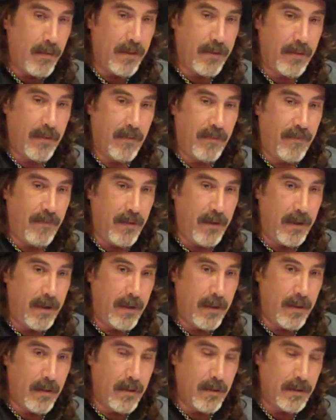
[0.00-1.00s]
with her for
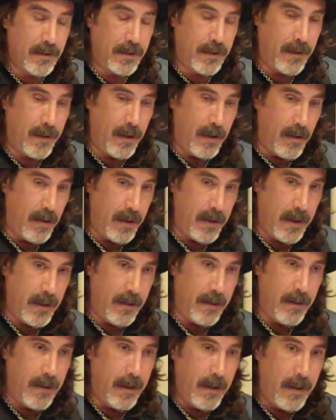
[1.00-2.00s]
years, you know,
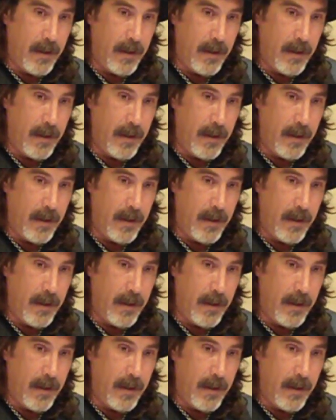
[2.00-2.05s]
and